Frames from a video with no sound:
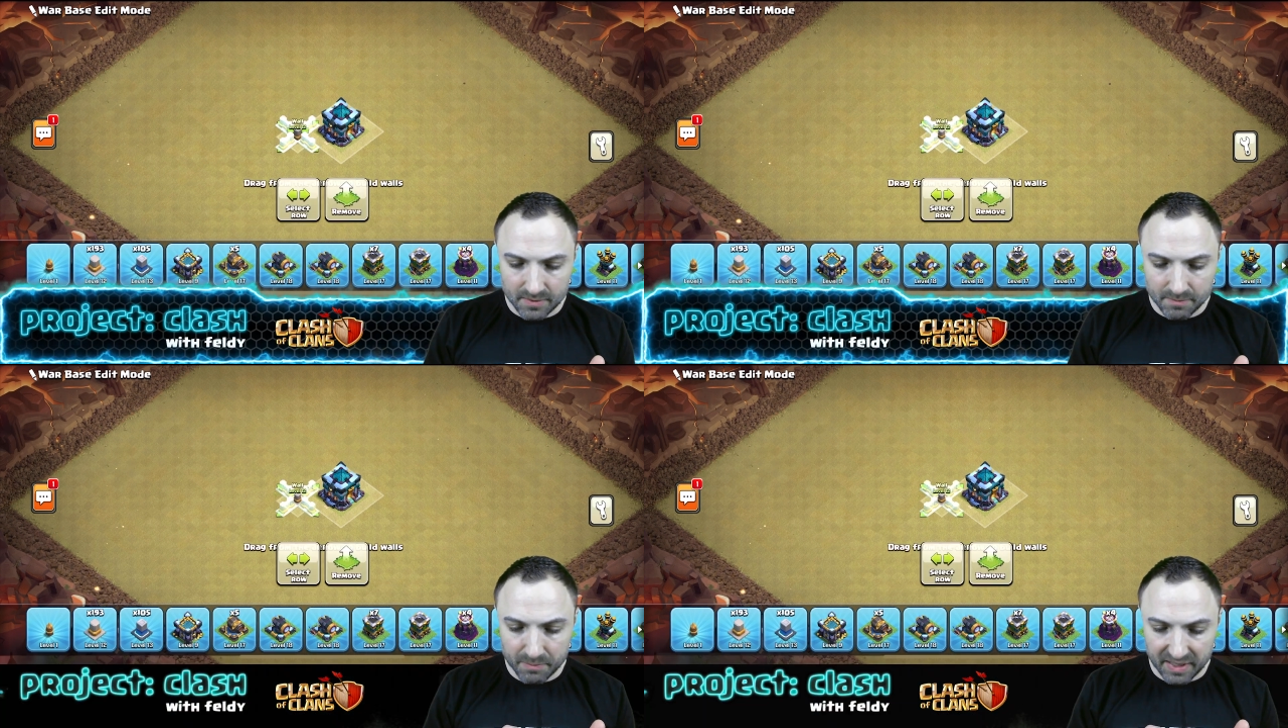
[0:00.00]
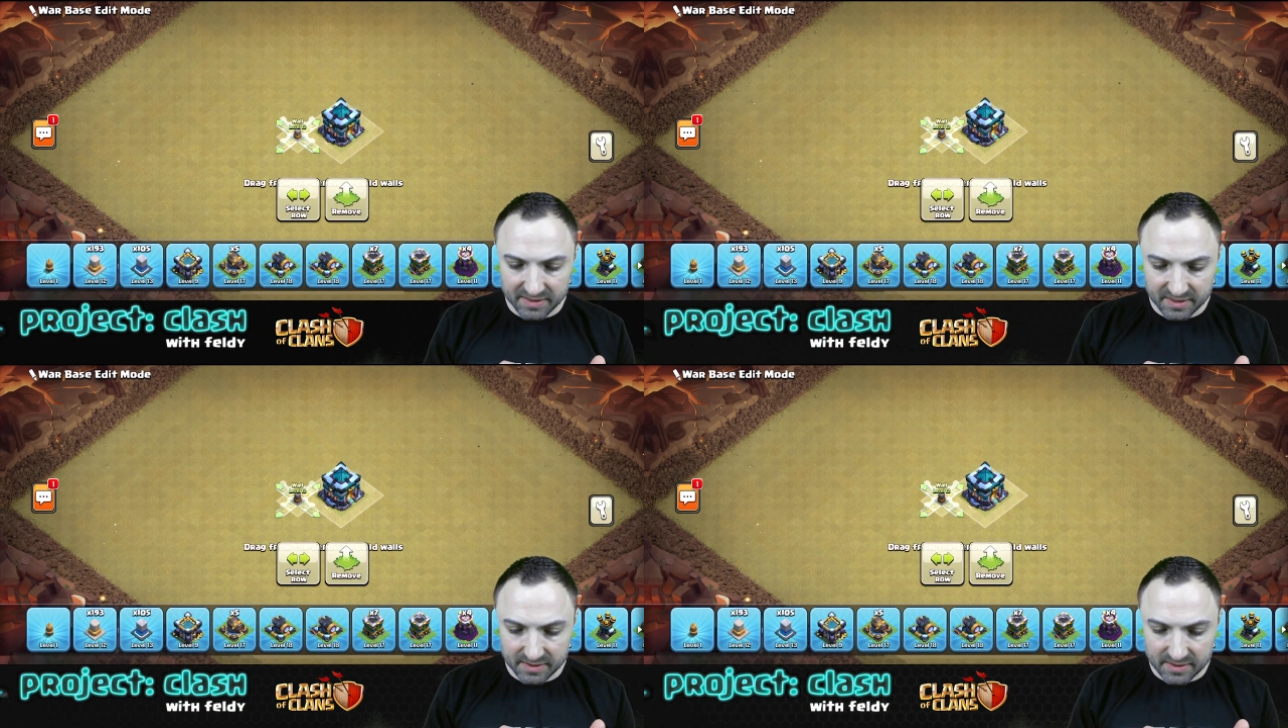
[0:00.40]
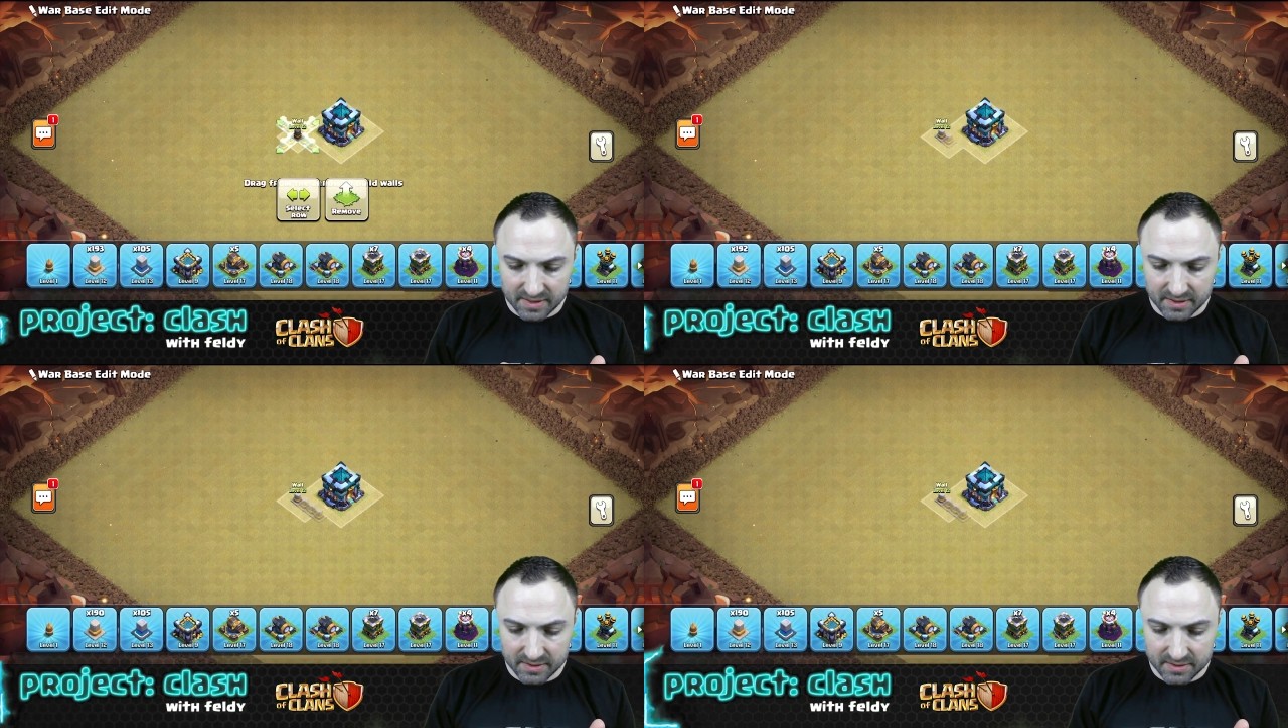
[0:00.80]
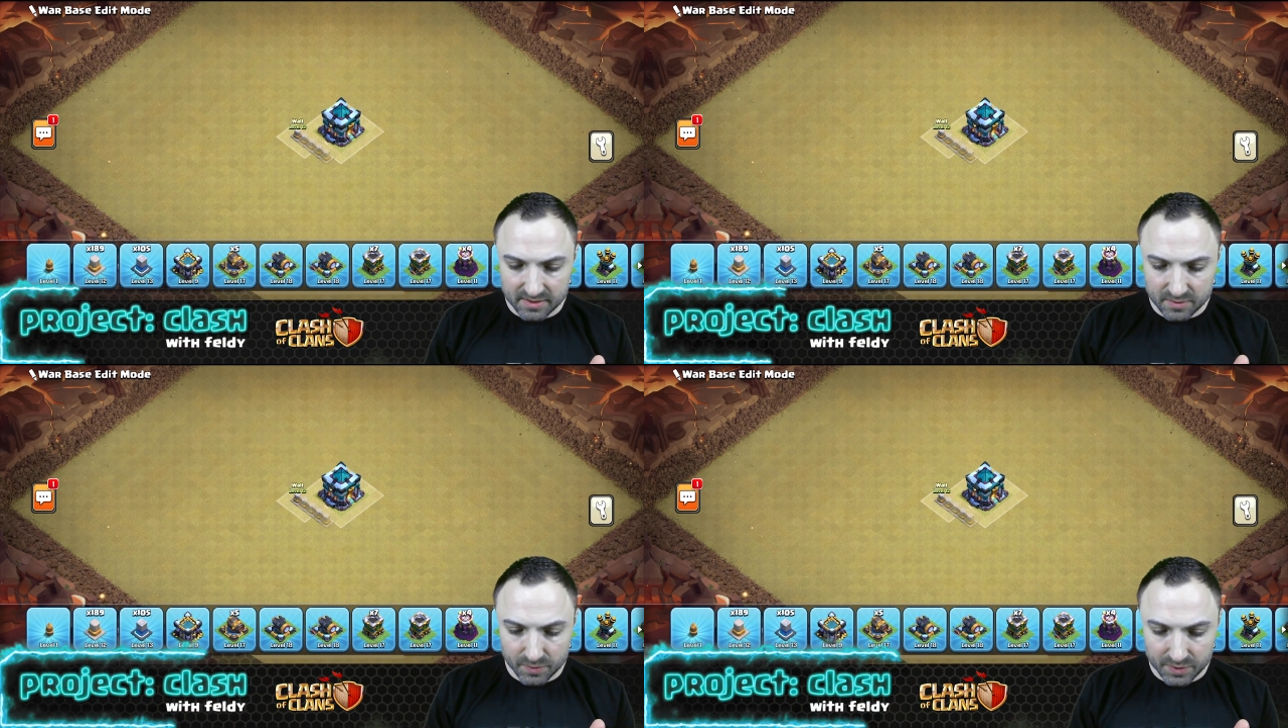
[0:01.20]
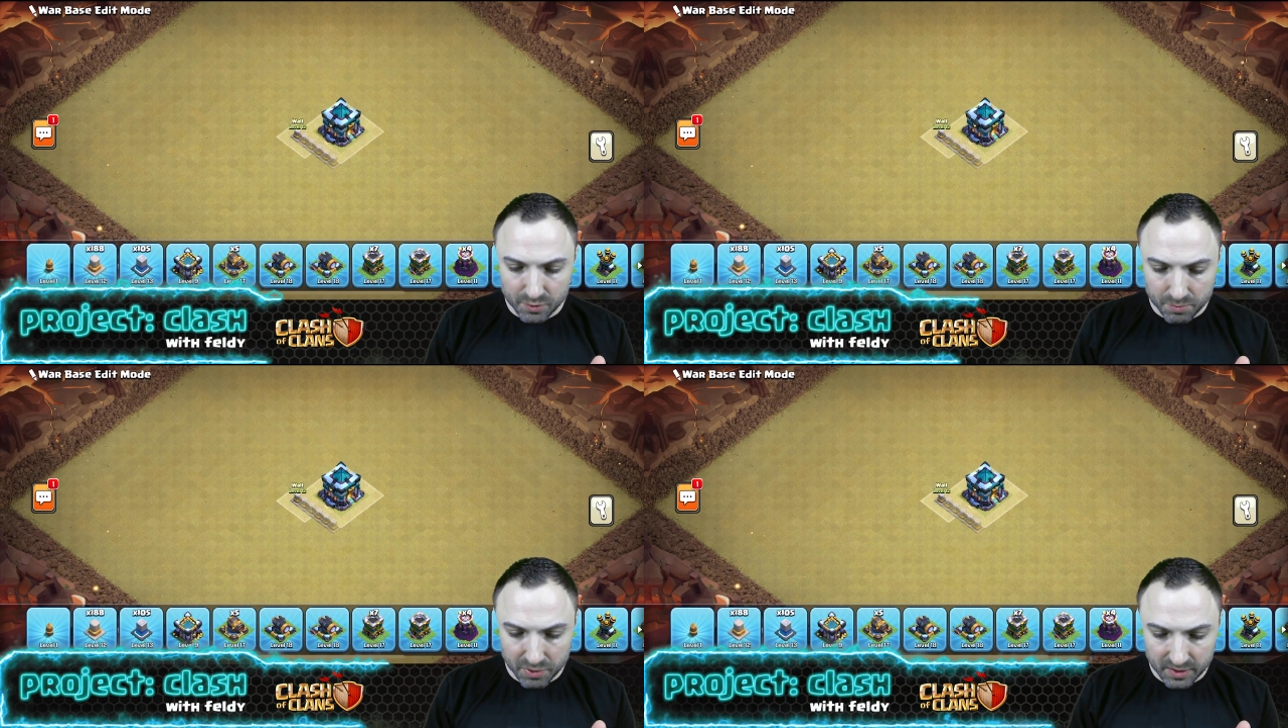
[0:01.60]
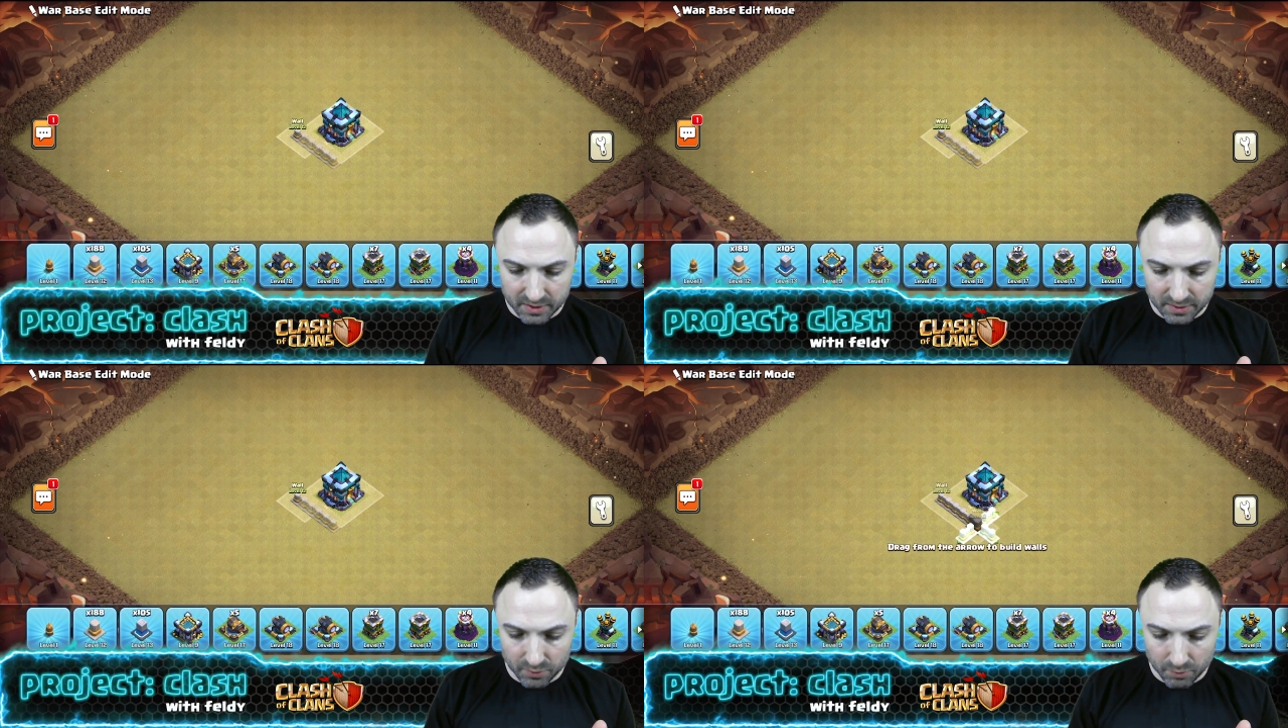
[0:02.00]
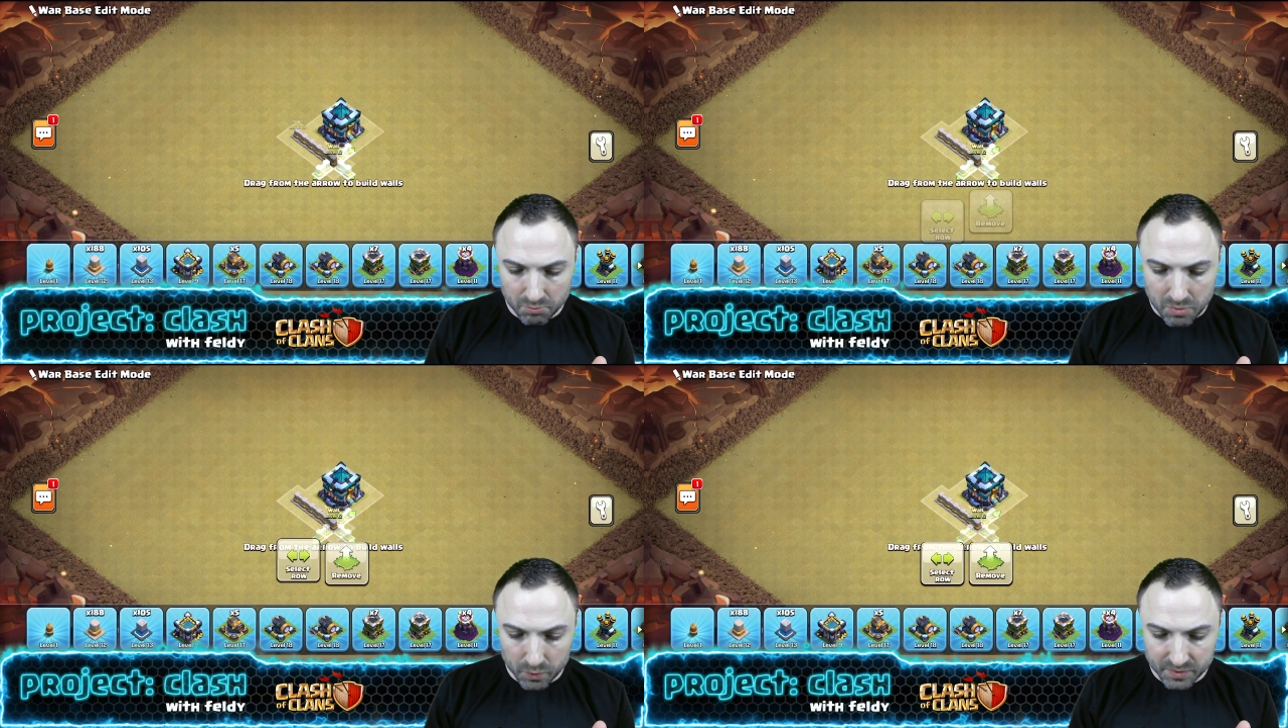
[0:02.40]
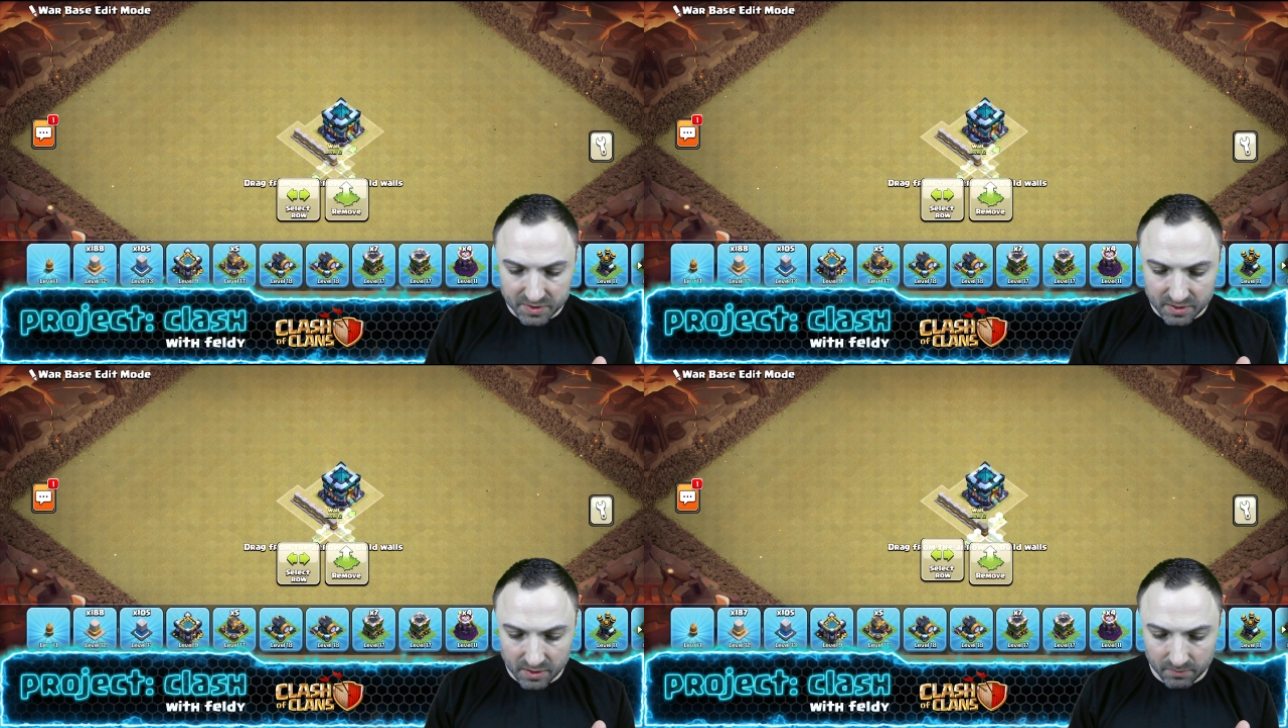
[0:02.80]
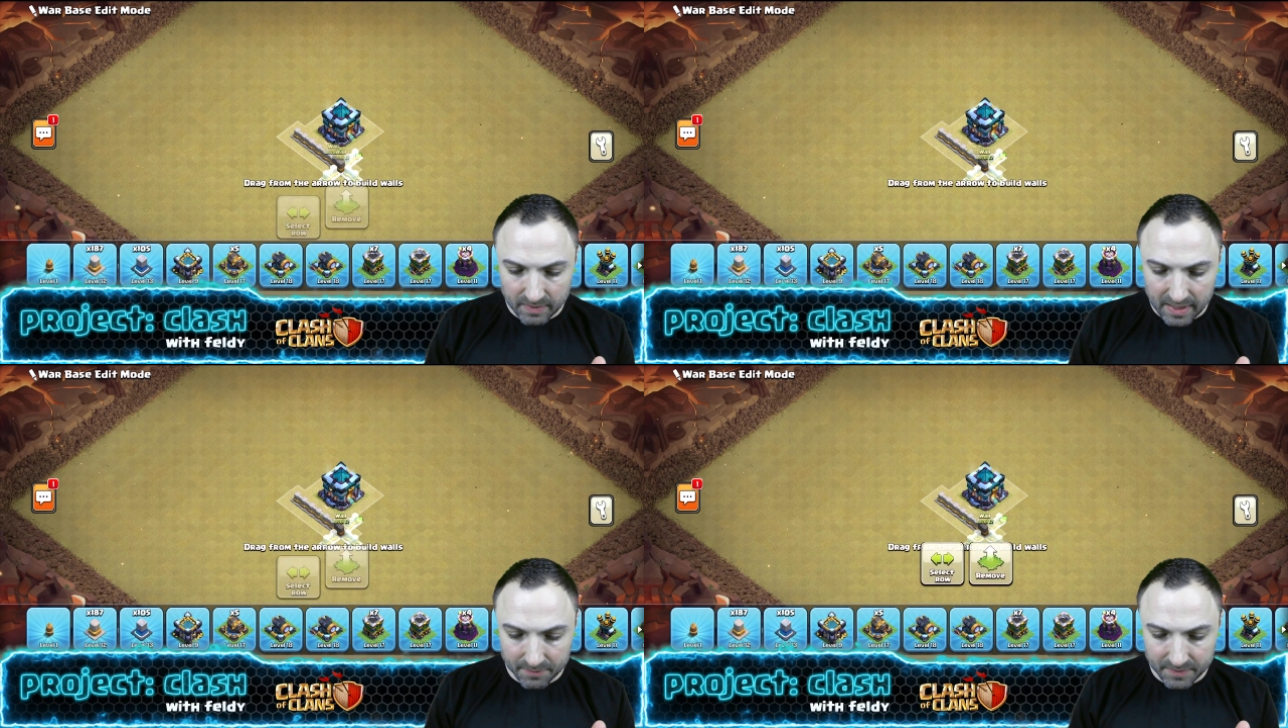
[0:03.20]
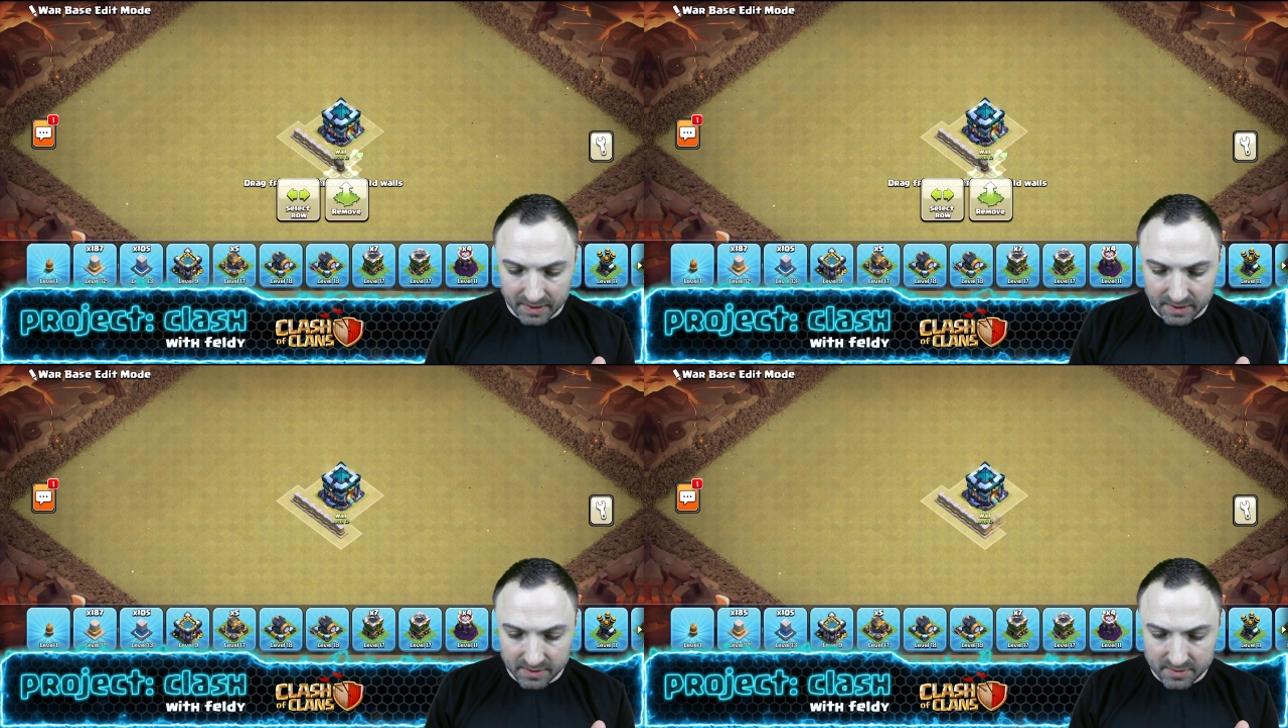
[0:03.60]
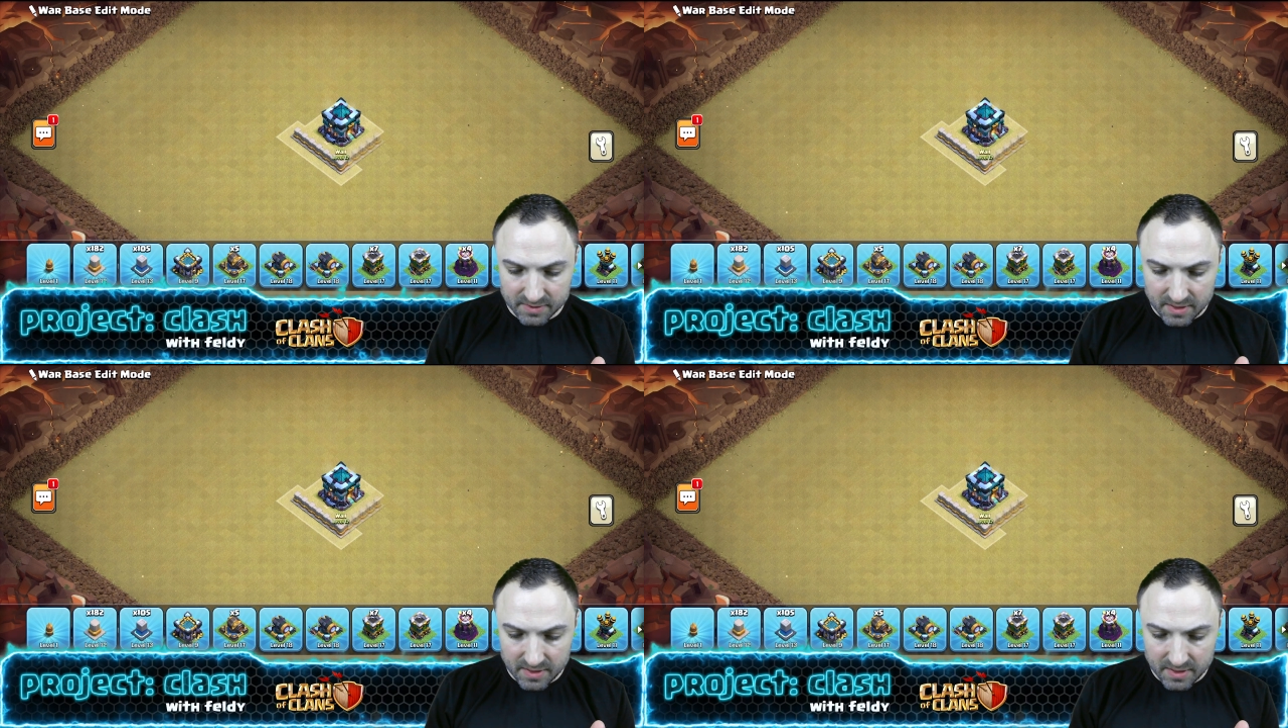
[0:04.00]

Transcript: bases, is when you put little moats around these,